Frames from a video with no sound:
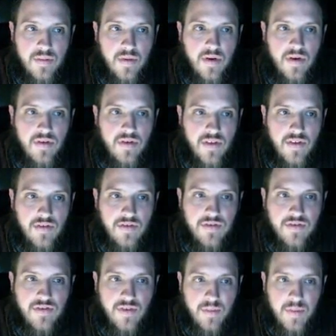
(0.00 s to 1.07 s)
Mars have
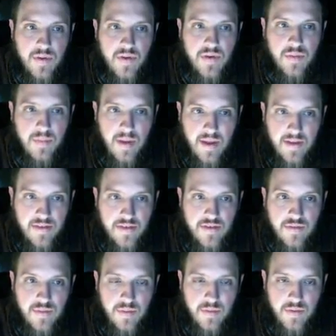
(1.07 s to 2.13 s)
similar
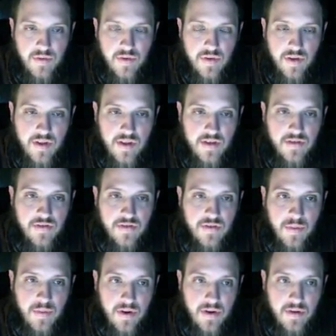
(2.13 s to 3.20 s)
masses when we're talking
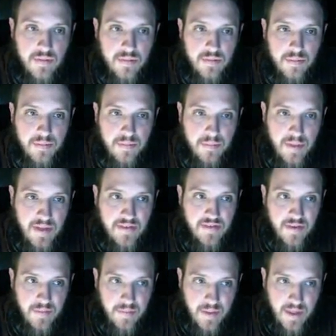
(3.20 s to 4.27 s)
similar
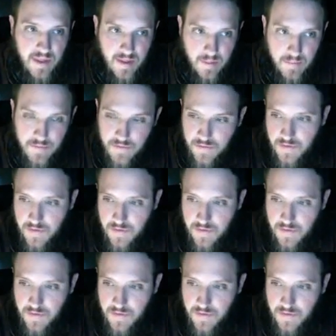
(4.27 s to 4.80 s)
basic makeups.